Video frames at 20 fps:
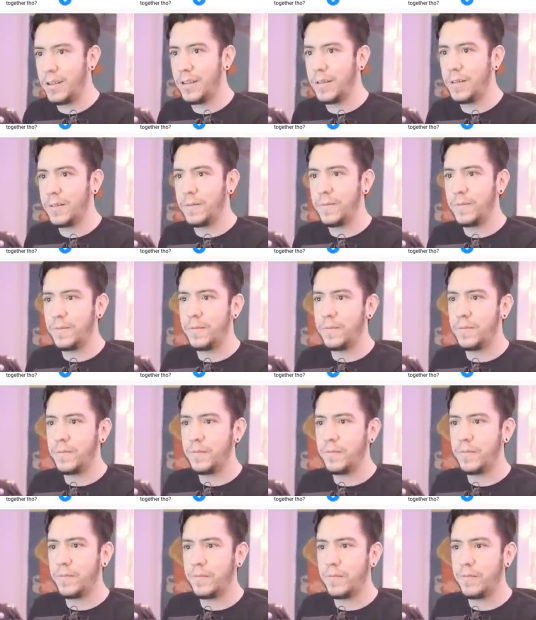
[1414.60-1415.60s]

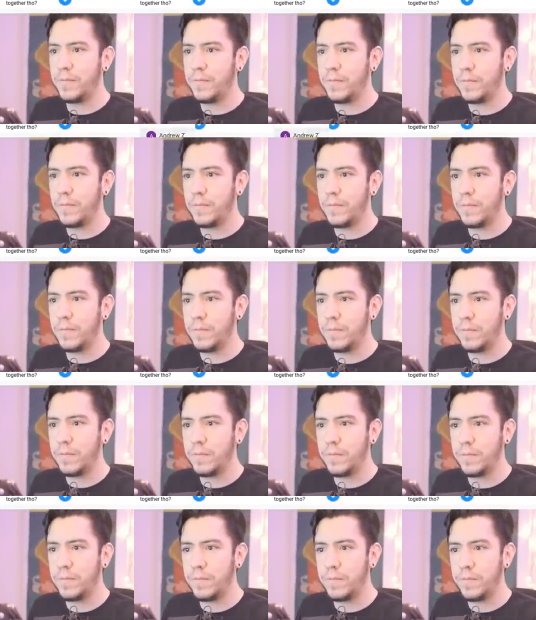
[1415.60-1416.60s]

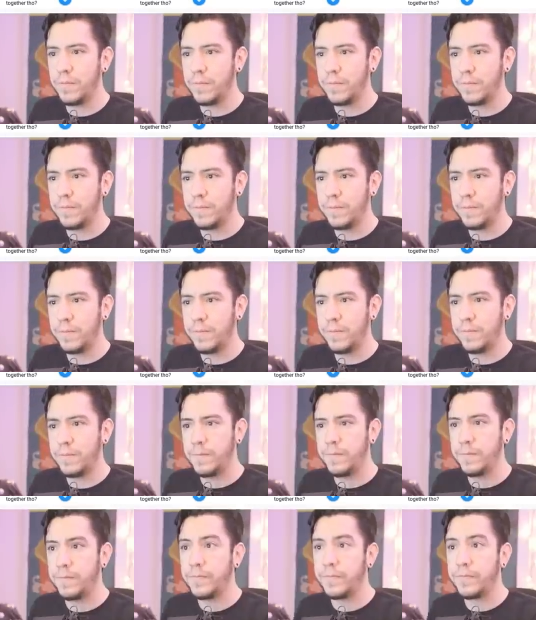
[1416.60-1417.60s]

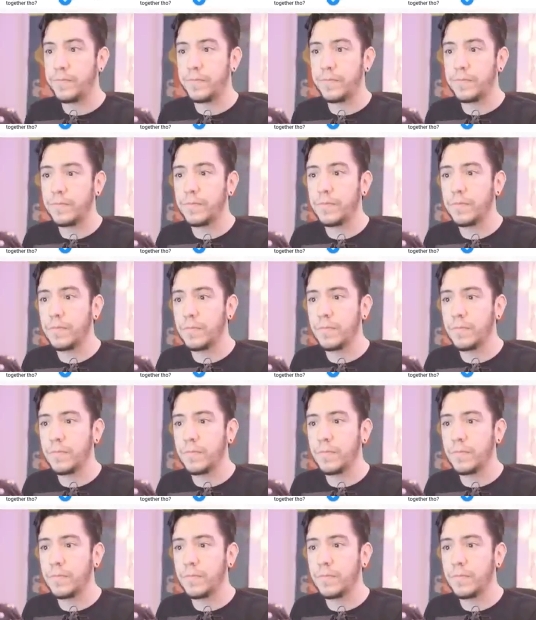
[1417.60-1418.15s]
Nothing is said.